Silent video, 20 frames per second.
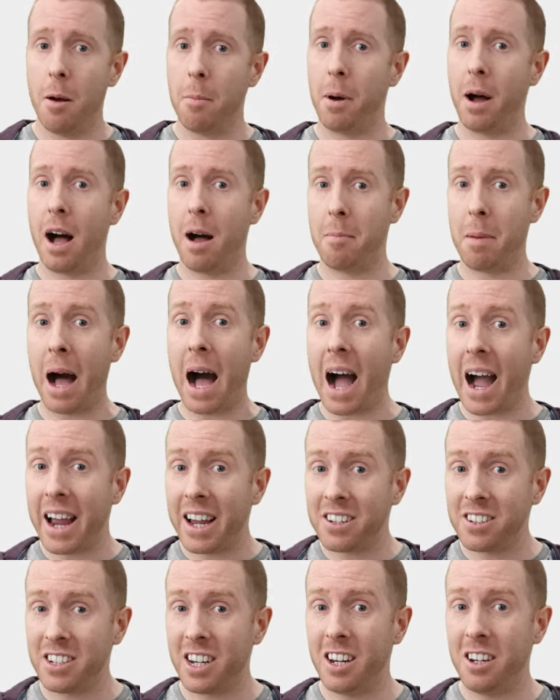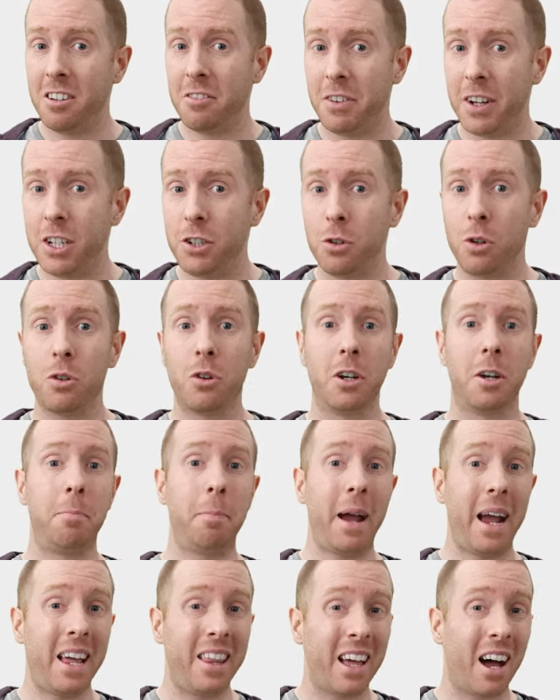But am I as an individual going to
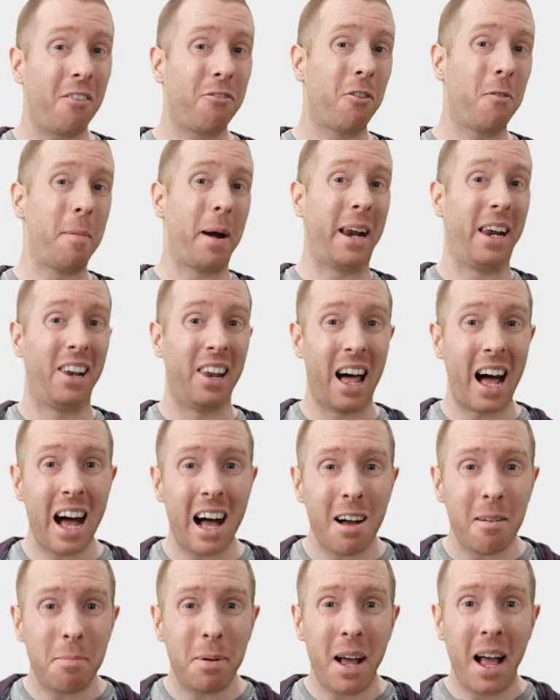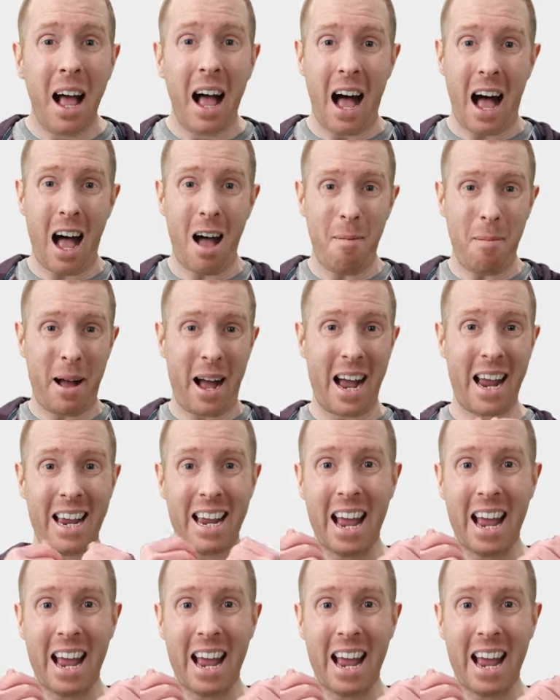pay that for my lab? Am I?